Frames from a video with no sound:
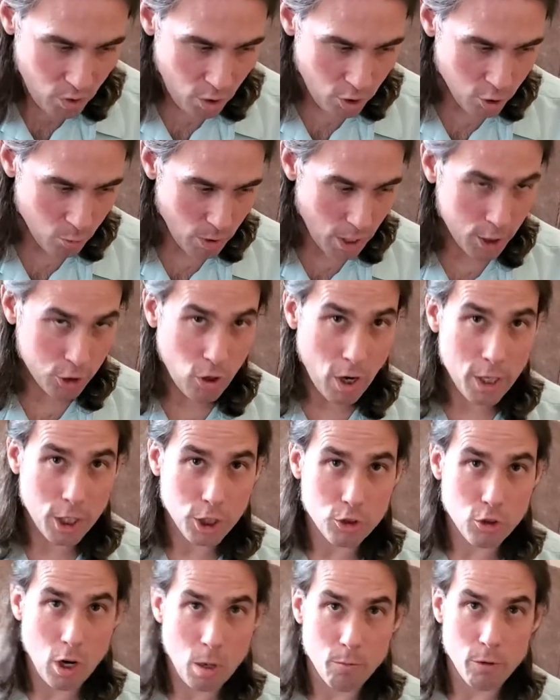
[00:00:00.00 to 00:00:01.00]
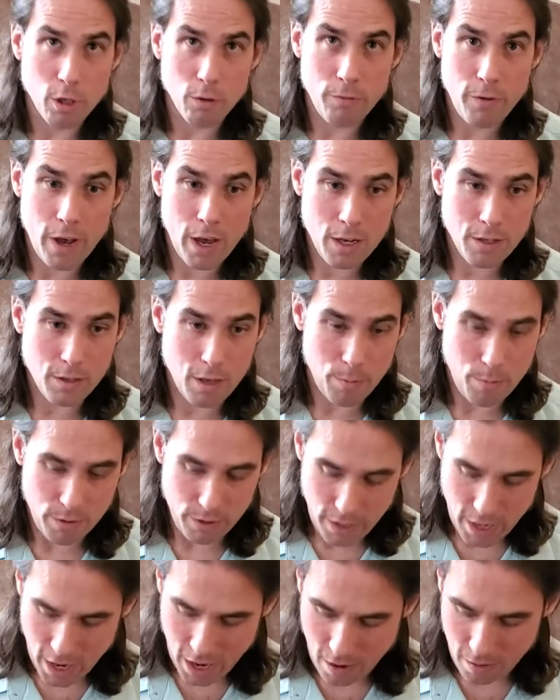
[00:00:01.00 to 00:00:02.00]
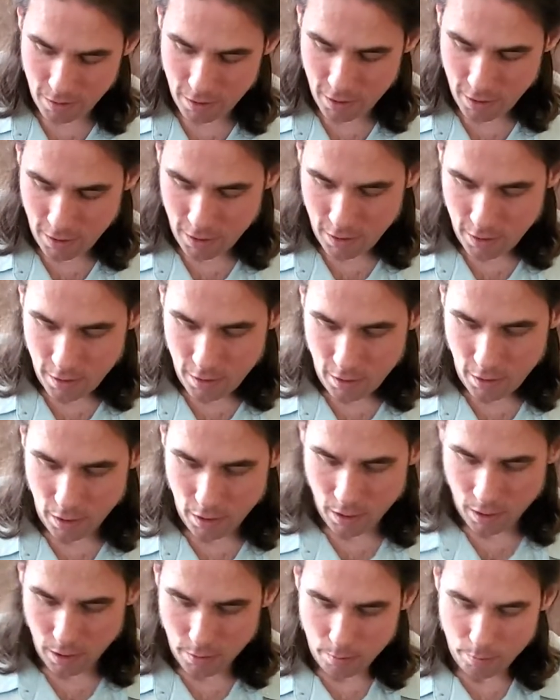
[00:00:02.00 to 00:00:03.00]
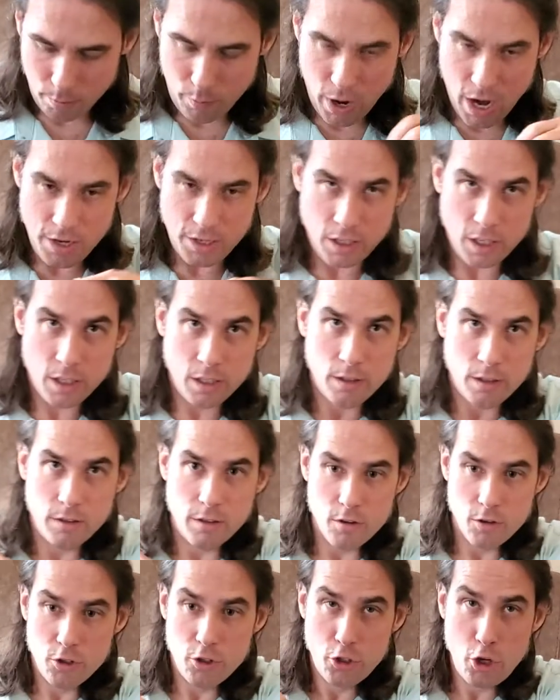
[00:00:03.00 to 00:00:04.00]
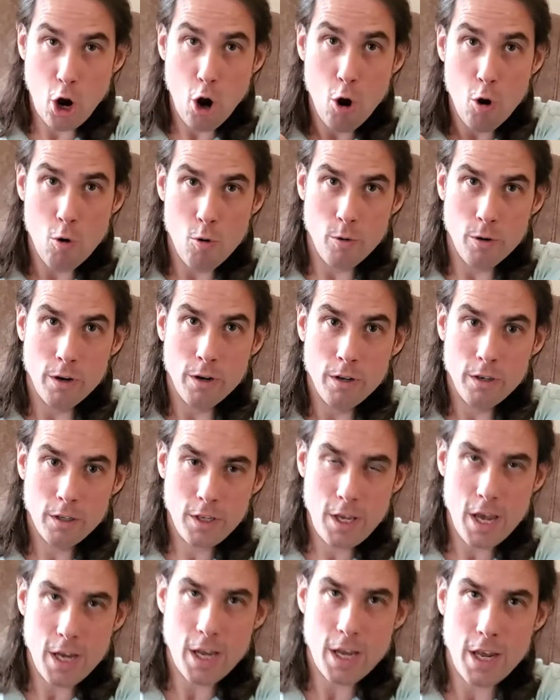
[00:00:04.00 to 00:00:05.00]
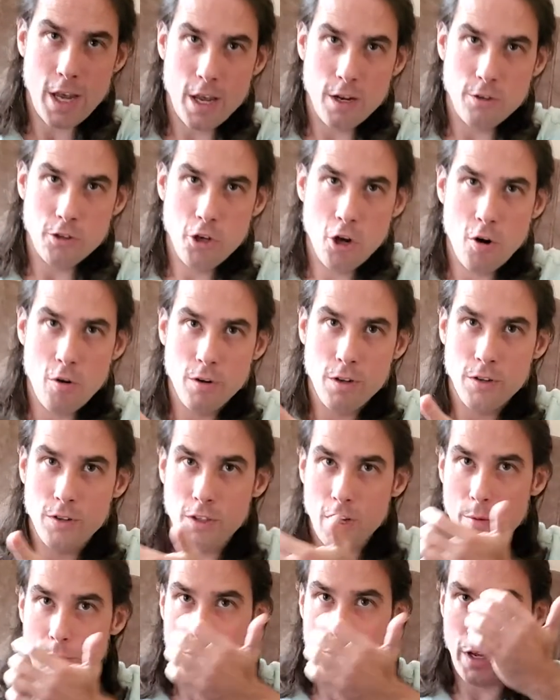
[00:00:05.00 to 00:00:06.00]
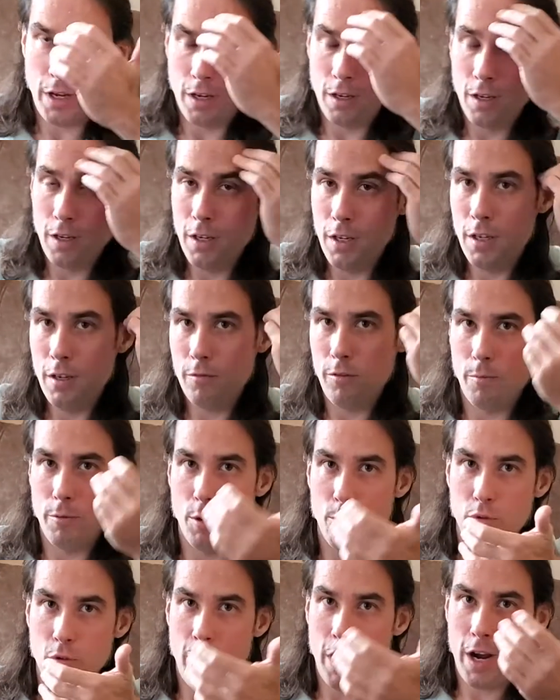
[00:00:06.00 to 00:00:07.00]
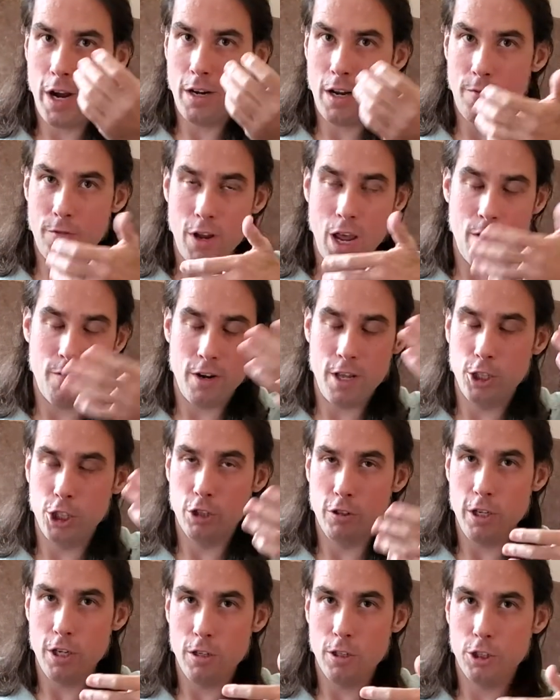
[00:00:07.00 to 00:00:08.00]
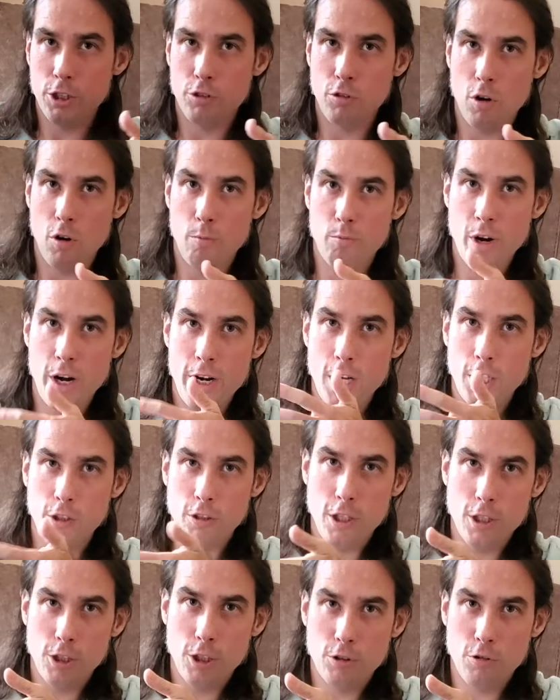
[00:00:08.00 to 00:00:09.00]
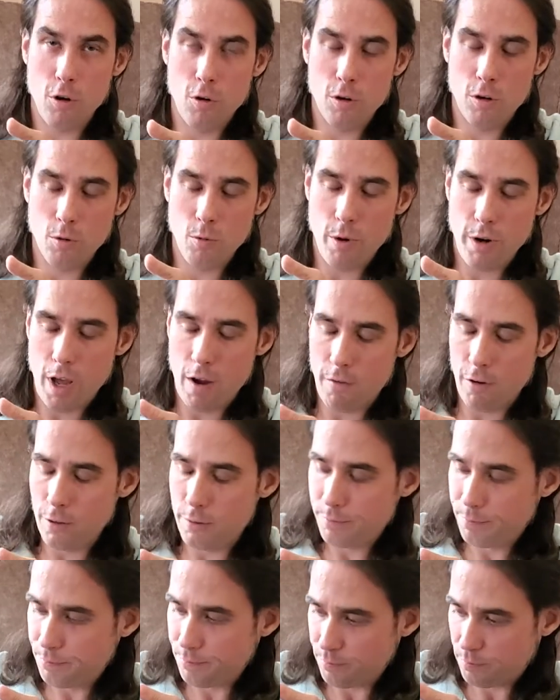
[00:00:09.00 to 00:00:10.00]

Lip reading: So when I try to strum real fast up and down, basically there's tone kicking in. Tone is something from the brain if you have an injury or a brain injury or a stroke or whatever,